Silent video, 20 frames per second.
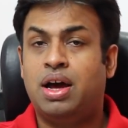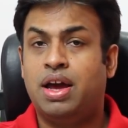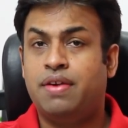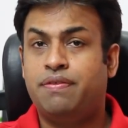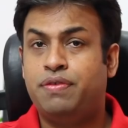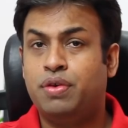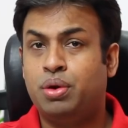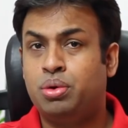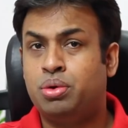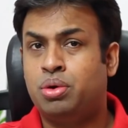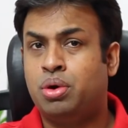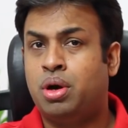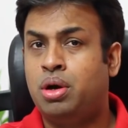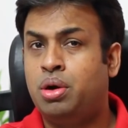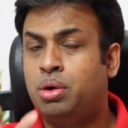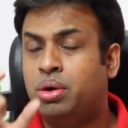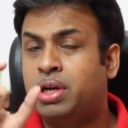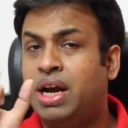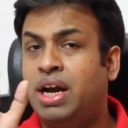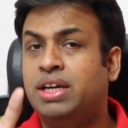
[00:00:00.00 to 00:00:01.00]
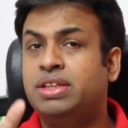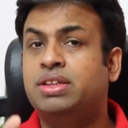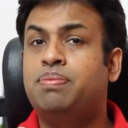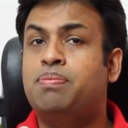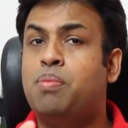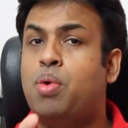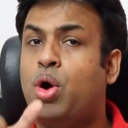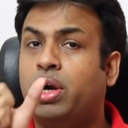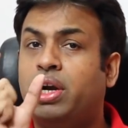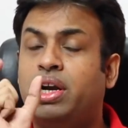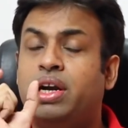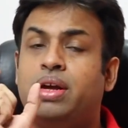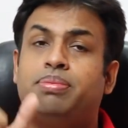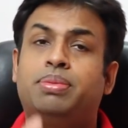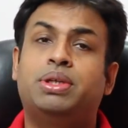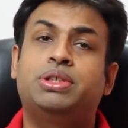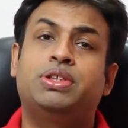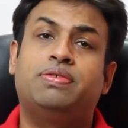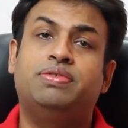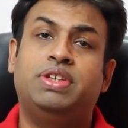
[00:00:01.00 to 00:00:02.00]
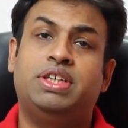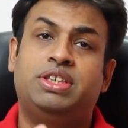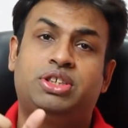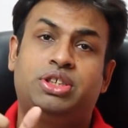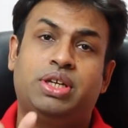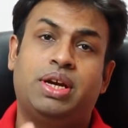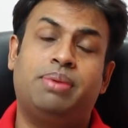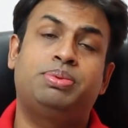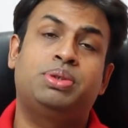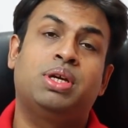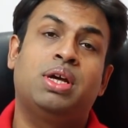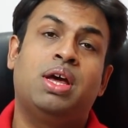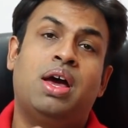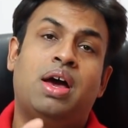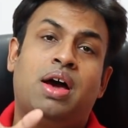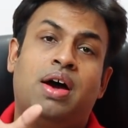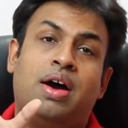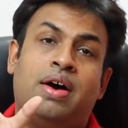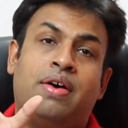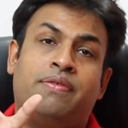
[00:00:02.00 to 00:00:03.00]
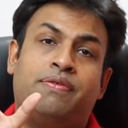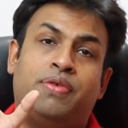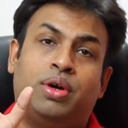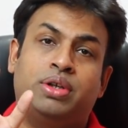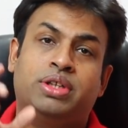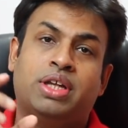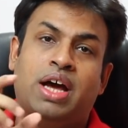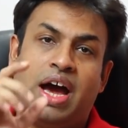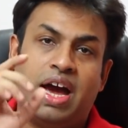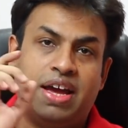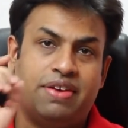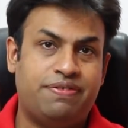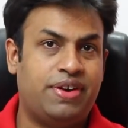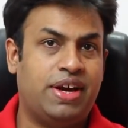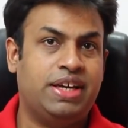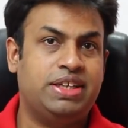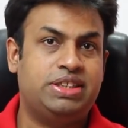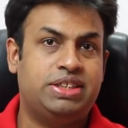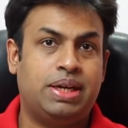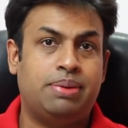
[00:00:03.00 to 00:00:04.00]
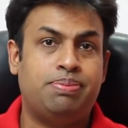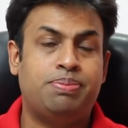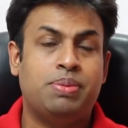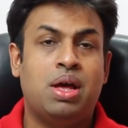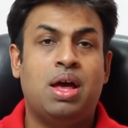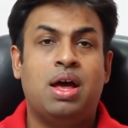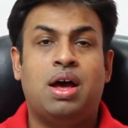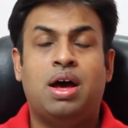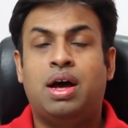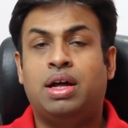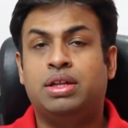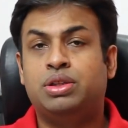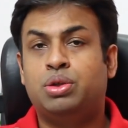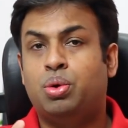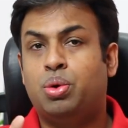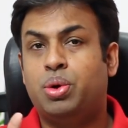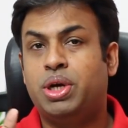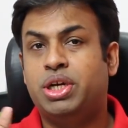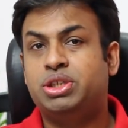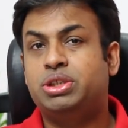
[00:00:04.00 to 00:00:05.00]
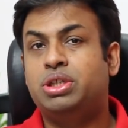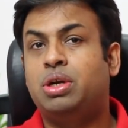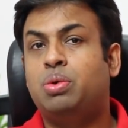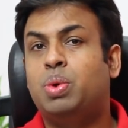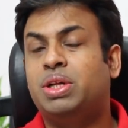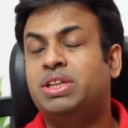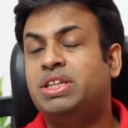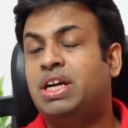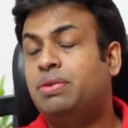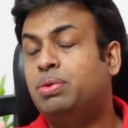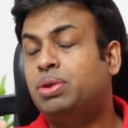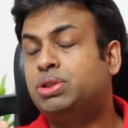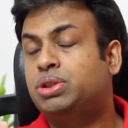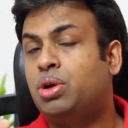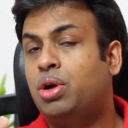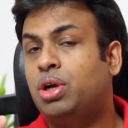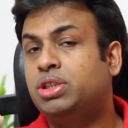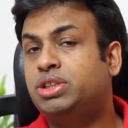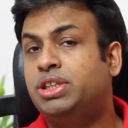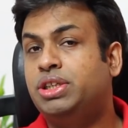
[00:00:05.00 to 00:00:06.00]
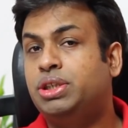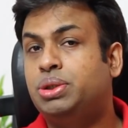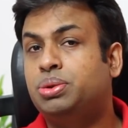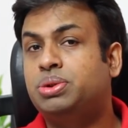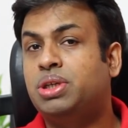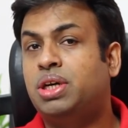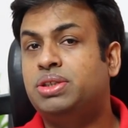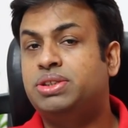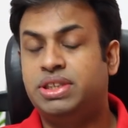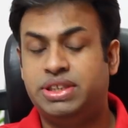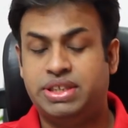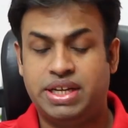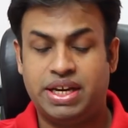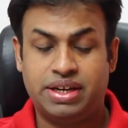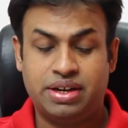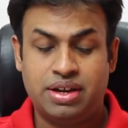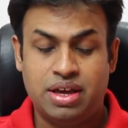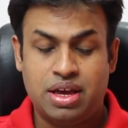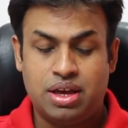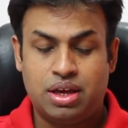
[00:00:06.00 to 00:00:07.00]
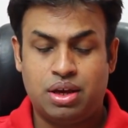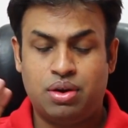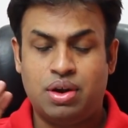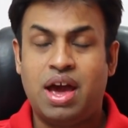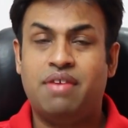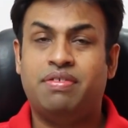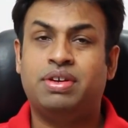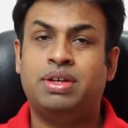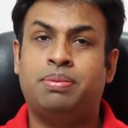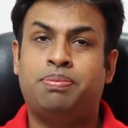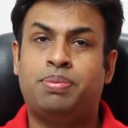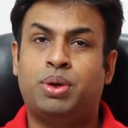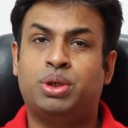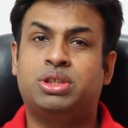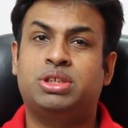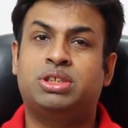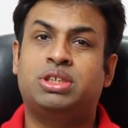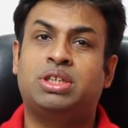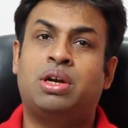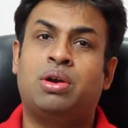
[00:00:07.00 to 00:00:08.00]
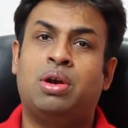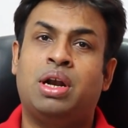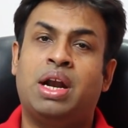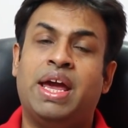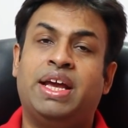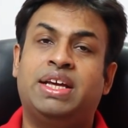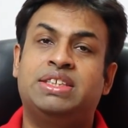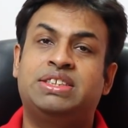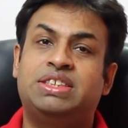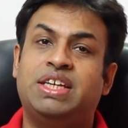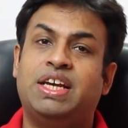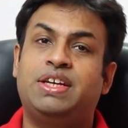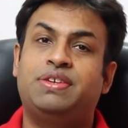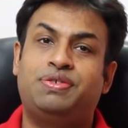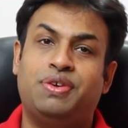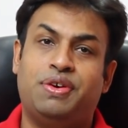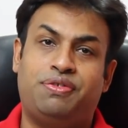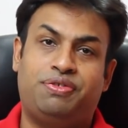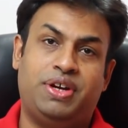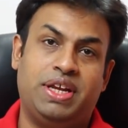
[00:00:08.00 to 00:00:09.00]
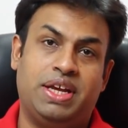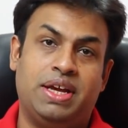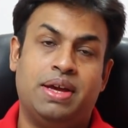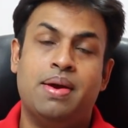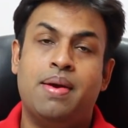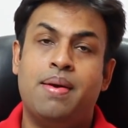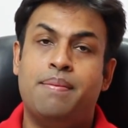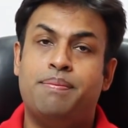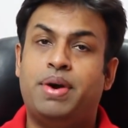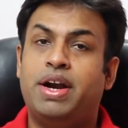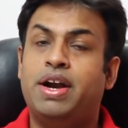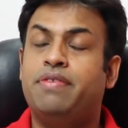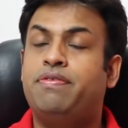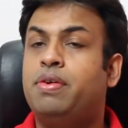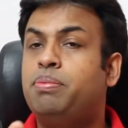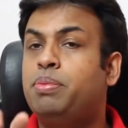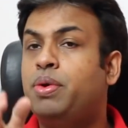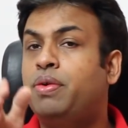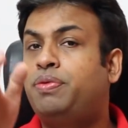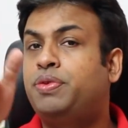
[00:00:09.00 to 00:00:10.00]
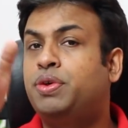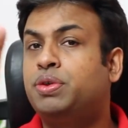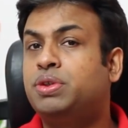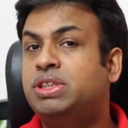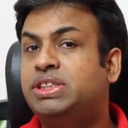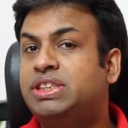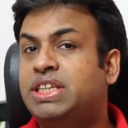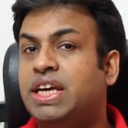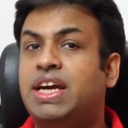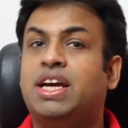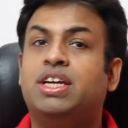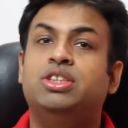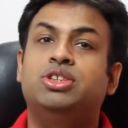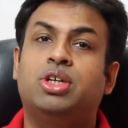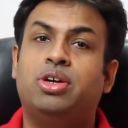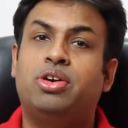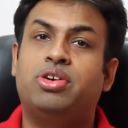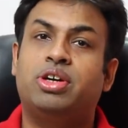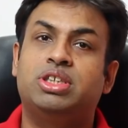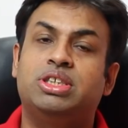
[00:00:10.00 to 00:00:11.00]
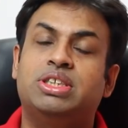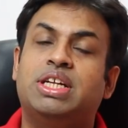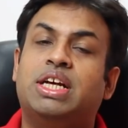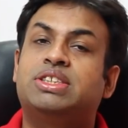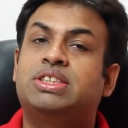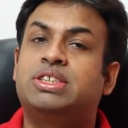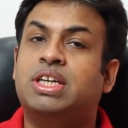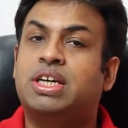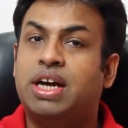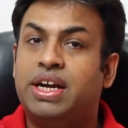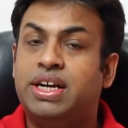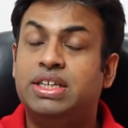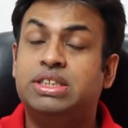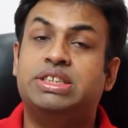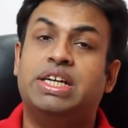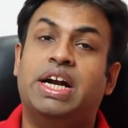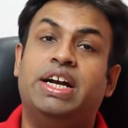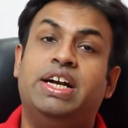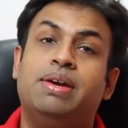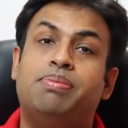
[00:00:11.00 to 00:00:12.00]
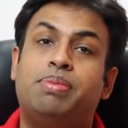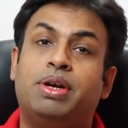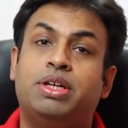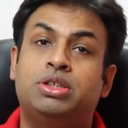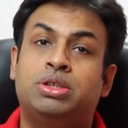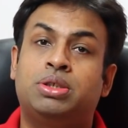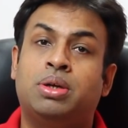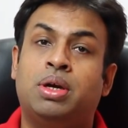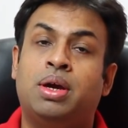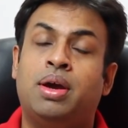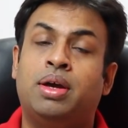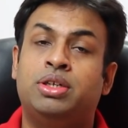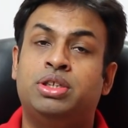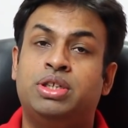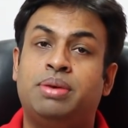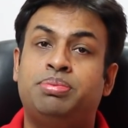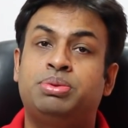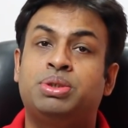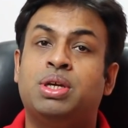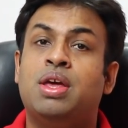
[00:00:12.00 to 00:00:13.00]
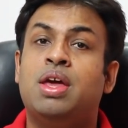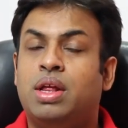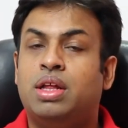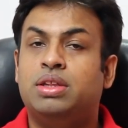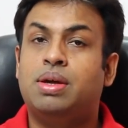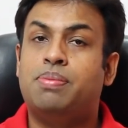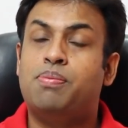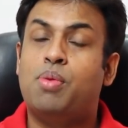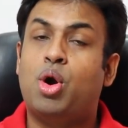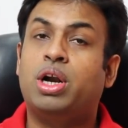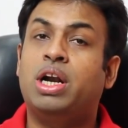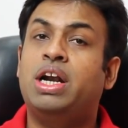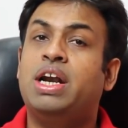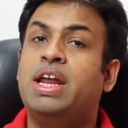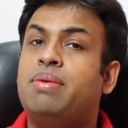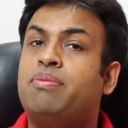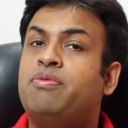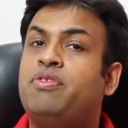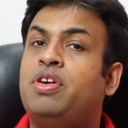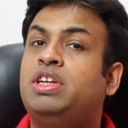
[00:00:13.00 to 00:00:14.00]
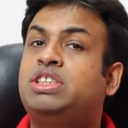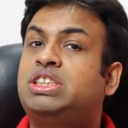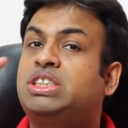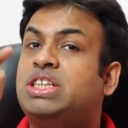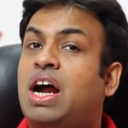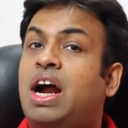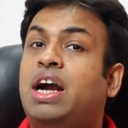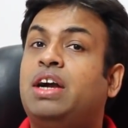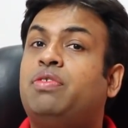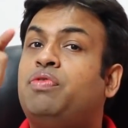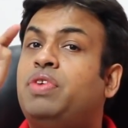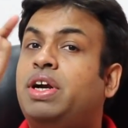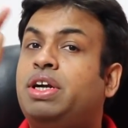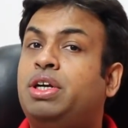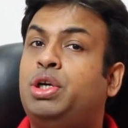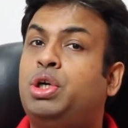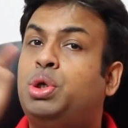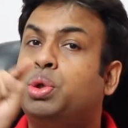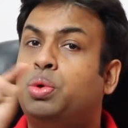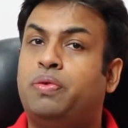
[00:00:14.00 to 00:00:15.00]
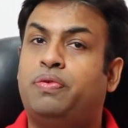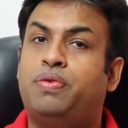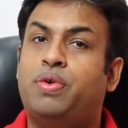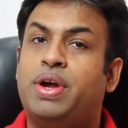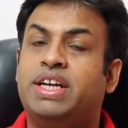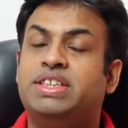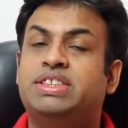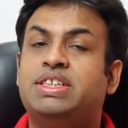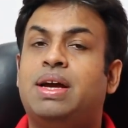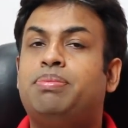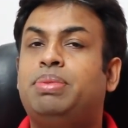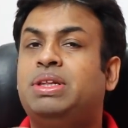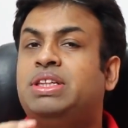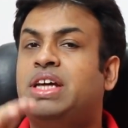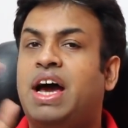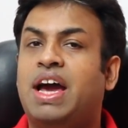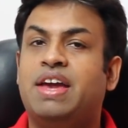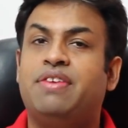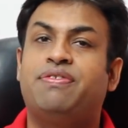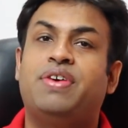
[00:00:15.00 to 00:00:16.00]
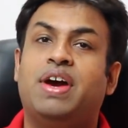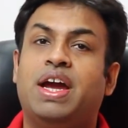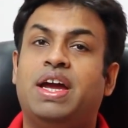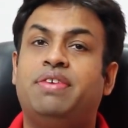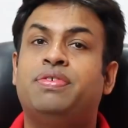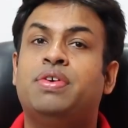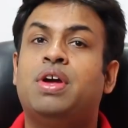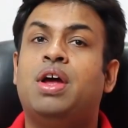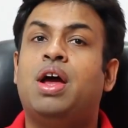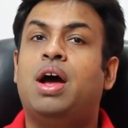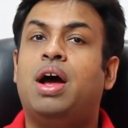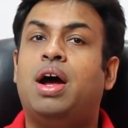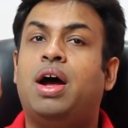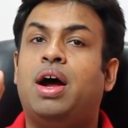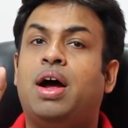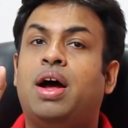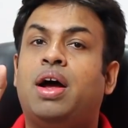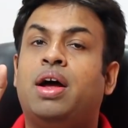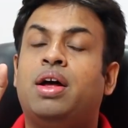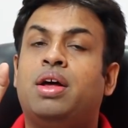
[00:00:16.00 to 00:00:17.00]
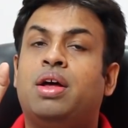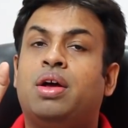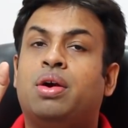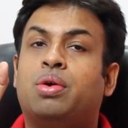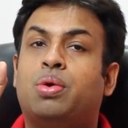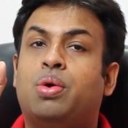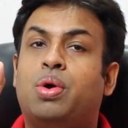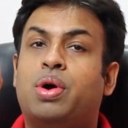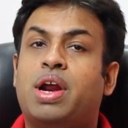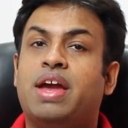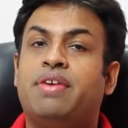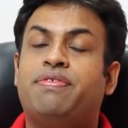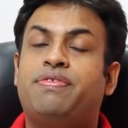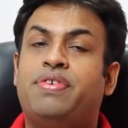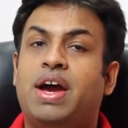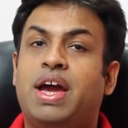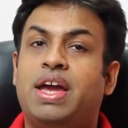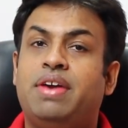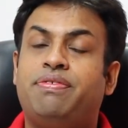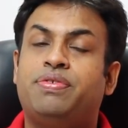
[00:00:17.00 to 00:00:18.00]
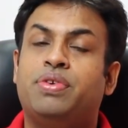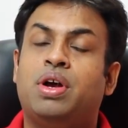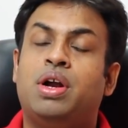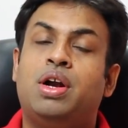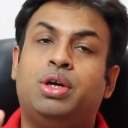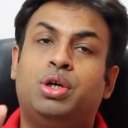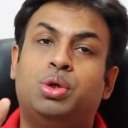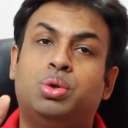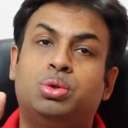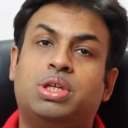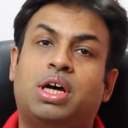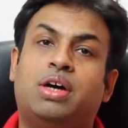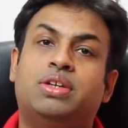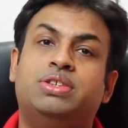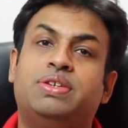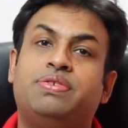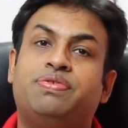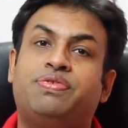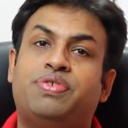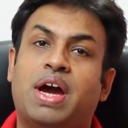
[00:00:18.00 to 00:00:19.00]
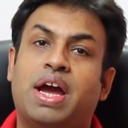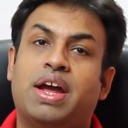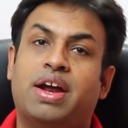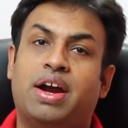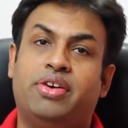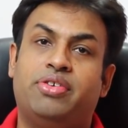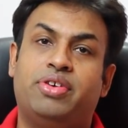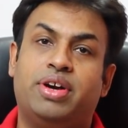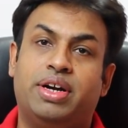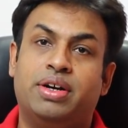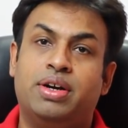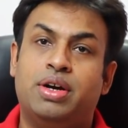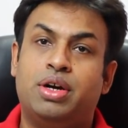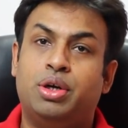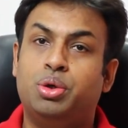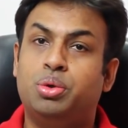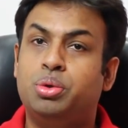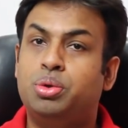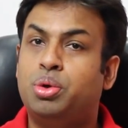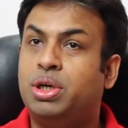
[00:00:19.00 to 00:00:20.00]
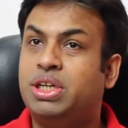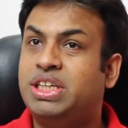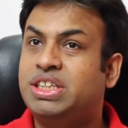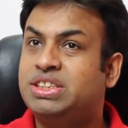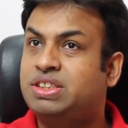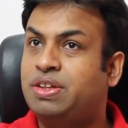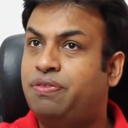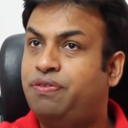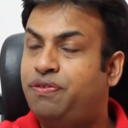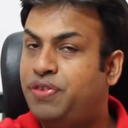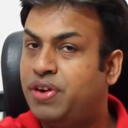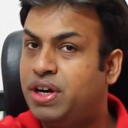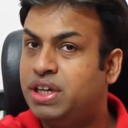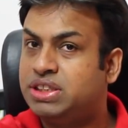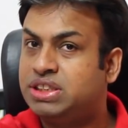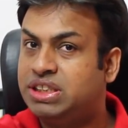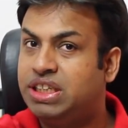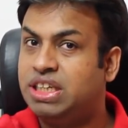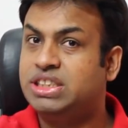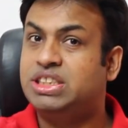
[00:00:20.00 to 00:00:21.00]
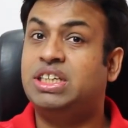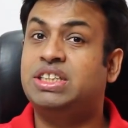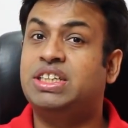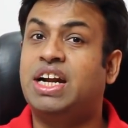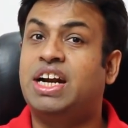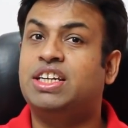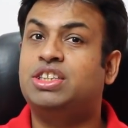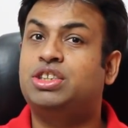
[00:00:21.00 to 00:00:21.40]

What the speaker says: If you look at the model numbers of these chips, for the i5 chip, the original one that was launched in 2010, you have a processor like 650. But if you move to the second generation, that's the current Sandy Bridge chips, the model name will start with 2. For example, the i5, Core i5, 2500. Do notice the first digit, that